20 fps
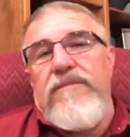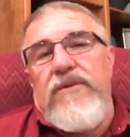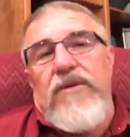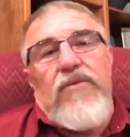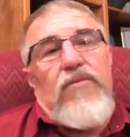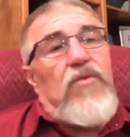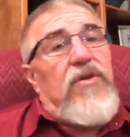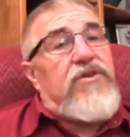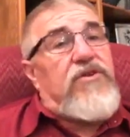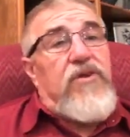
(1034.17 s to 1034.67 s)

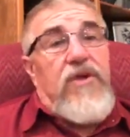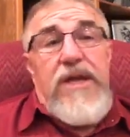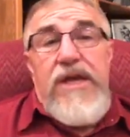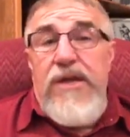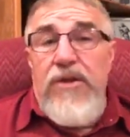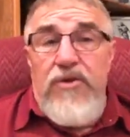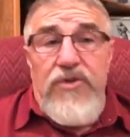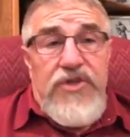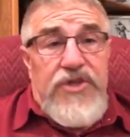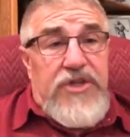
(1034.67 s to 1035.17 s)
don't want their
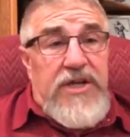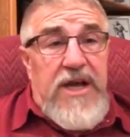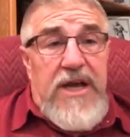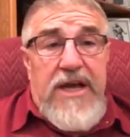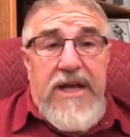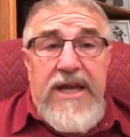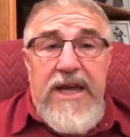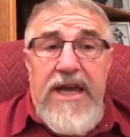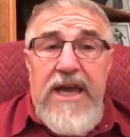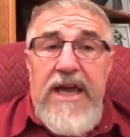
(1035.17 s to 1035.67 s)
heels
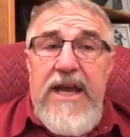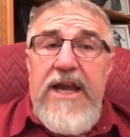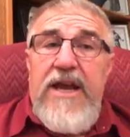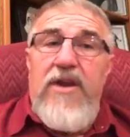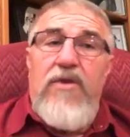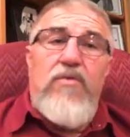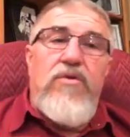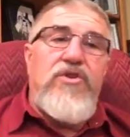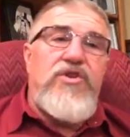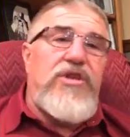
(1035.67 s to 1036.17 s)
dug in. I
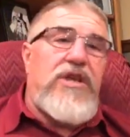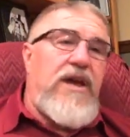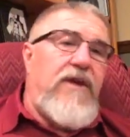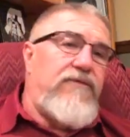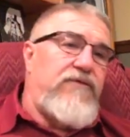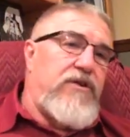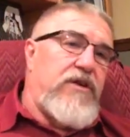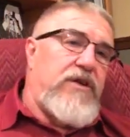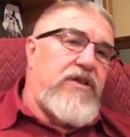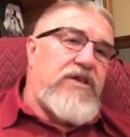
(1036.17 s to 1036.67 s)
don't want you to
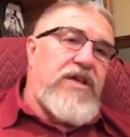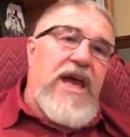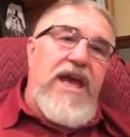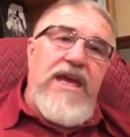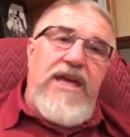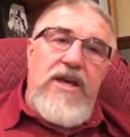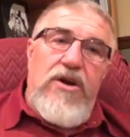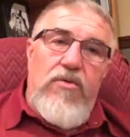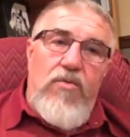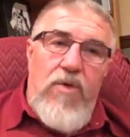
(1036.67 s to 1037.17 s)
have to
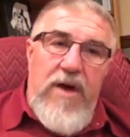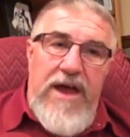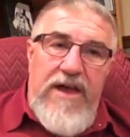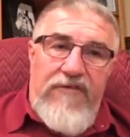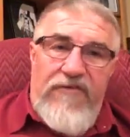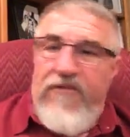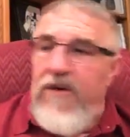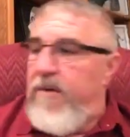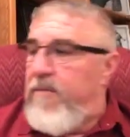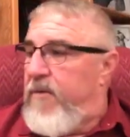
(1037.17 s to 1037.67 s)
take it away
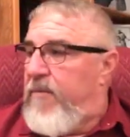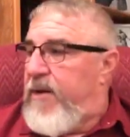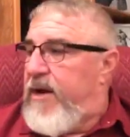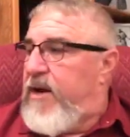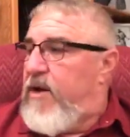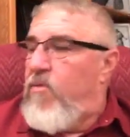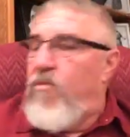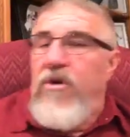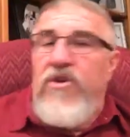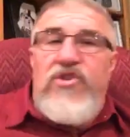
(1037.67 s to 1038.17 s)
from them. I
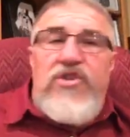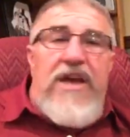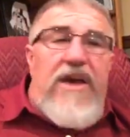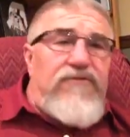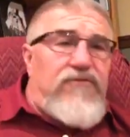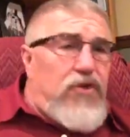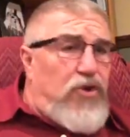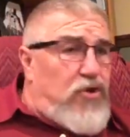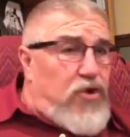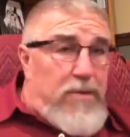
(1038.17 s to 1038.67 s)
don't want you to
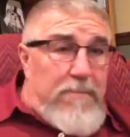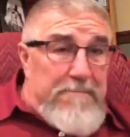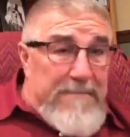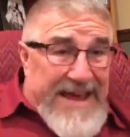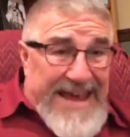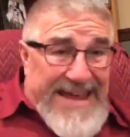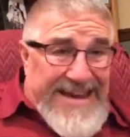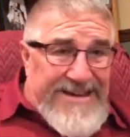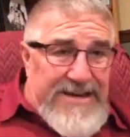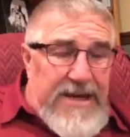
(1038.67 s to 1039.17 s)
have to
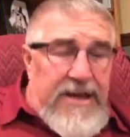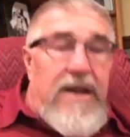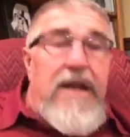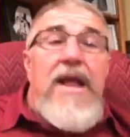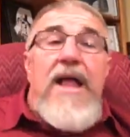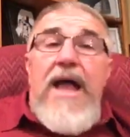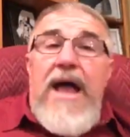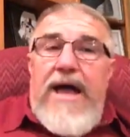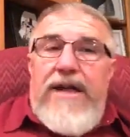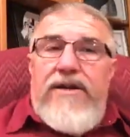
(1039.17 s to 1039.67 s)
demand it.
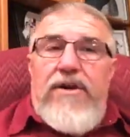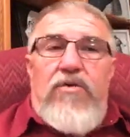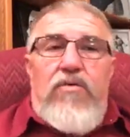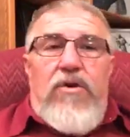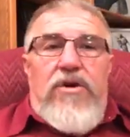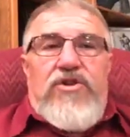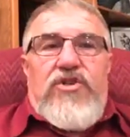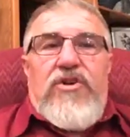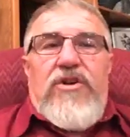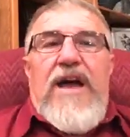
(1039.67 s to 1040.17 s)
I don't
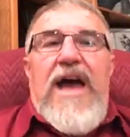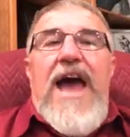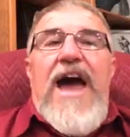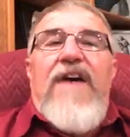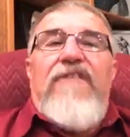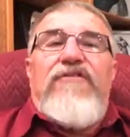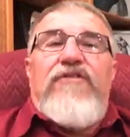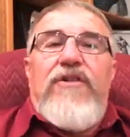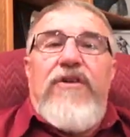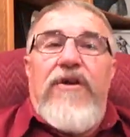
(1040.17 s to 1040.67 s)
want you to
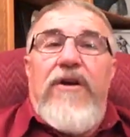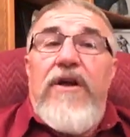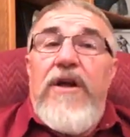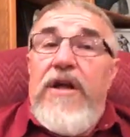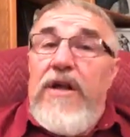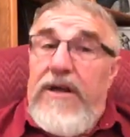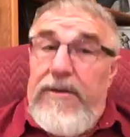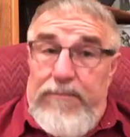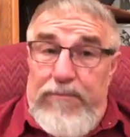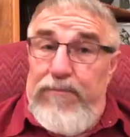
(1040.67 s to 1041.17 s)
have to
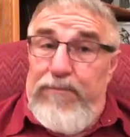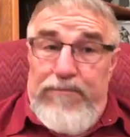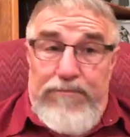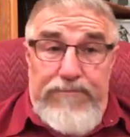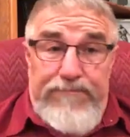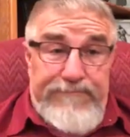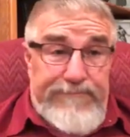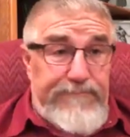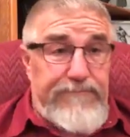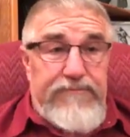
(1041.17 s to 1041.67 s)

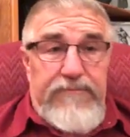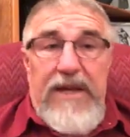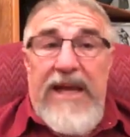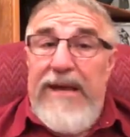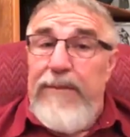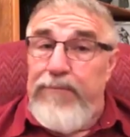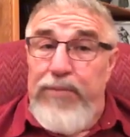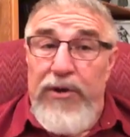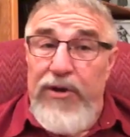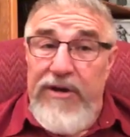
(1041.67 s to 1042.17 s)

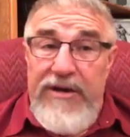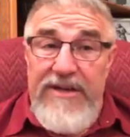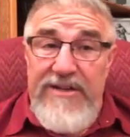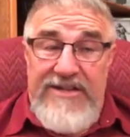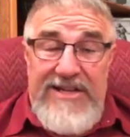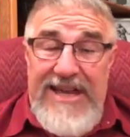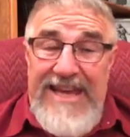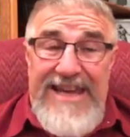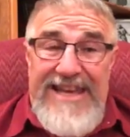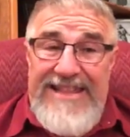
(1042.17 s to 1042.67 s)
like pulling
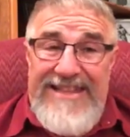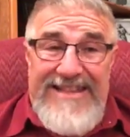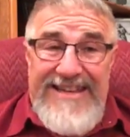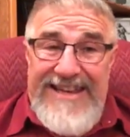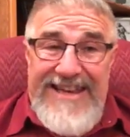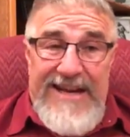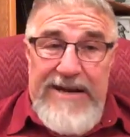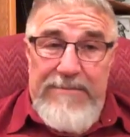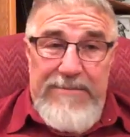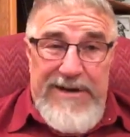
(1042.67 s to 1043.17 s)
teeth to
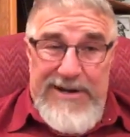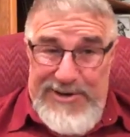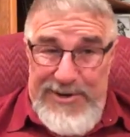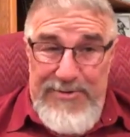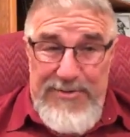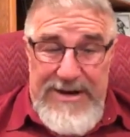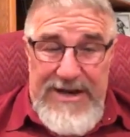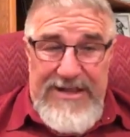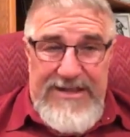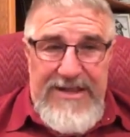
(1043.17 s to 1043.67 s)
get them to
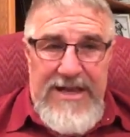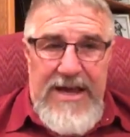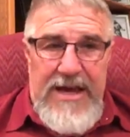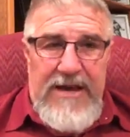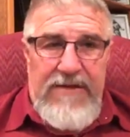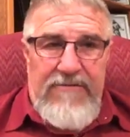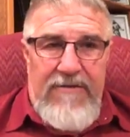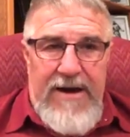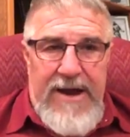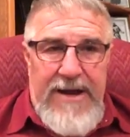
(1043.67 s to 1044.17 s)
do
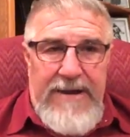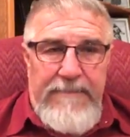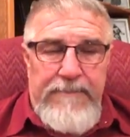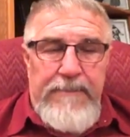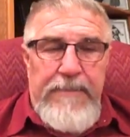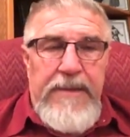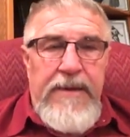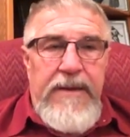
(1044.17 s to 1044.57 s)
anything, right?